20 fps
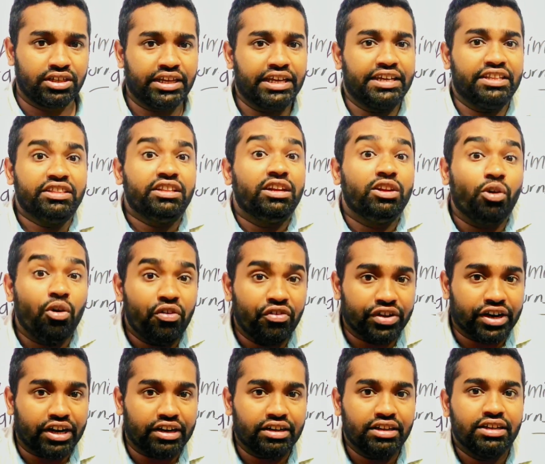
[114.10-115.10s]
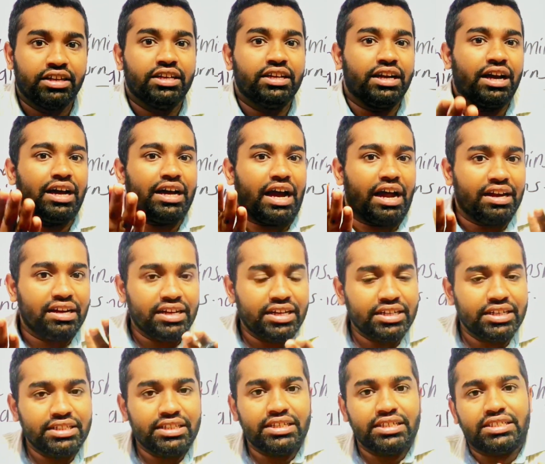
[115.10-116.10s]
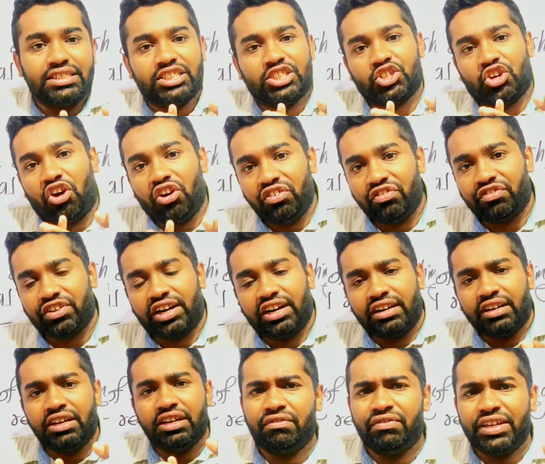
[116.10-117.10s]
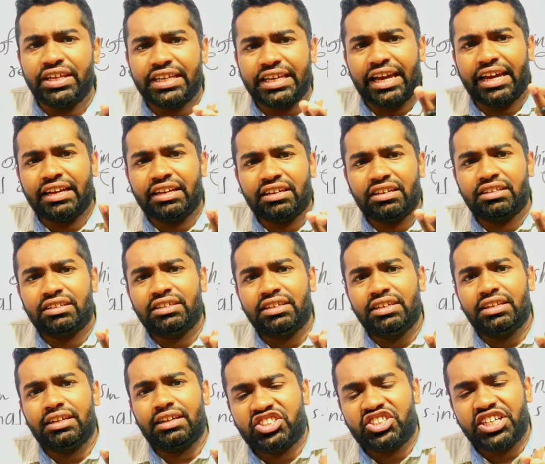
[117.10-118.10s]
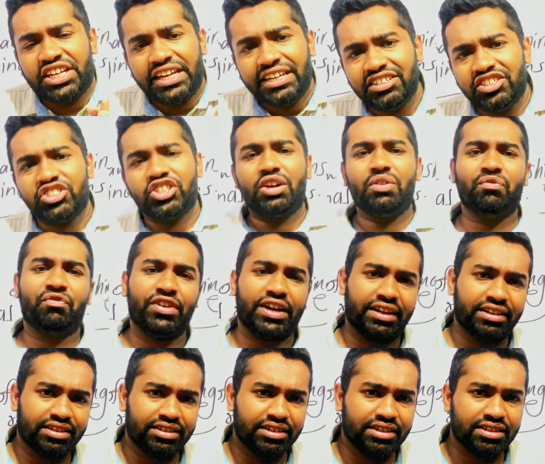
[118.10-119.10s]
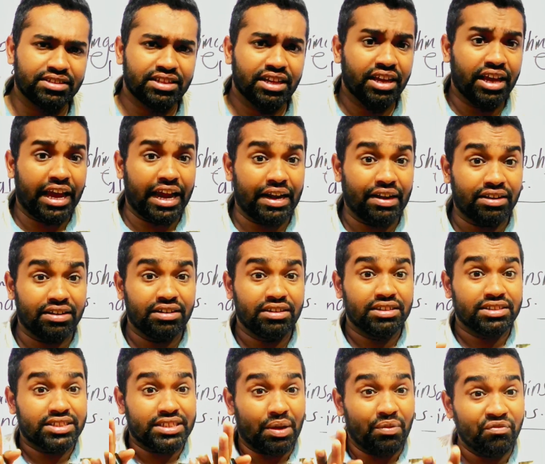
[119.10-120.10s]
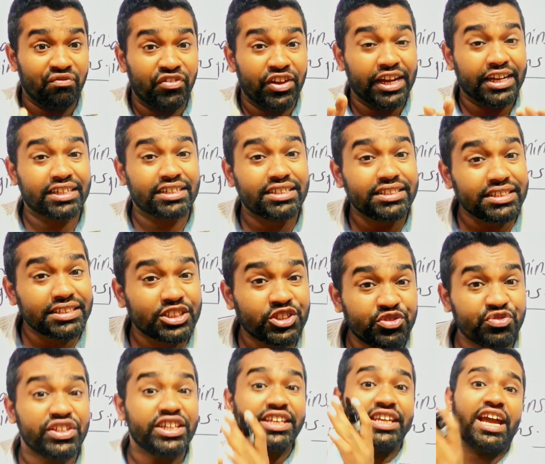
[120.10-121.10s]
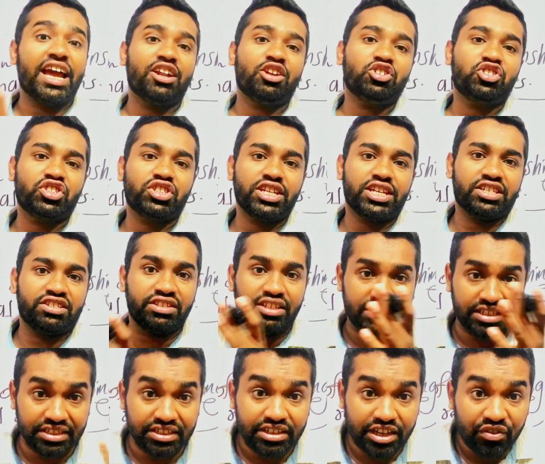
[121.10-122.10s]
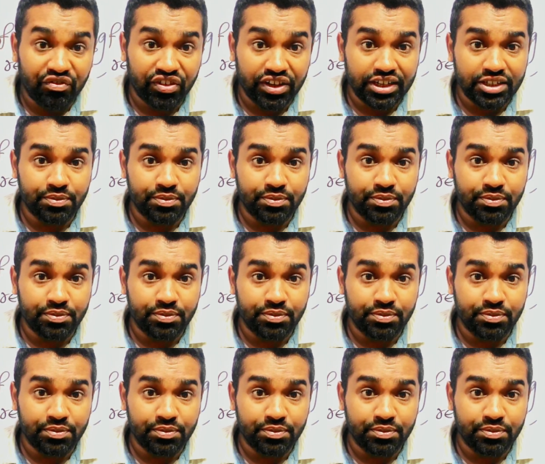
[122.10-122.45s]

in the long run. Under the short run, we can change some factors and some factors we cannot change. This is the difference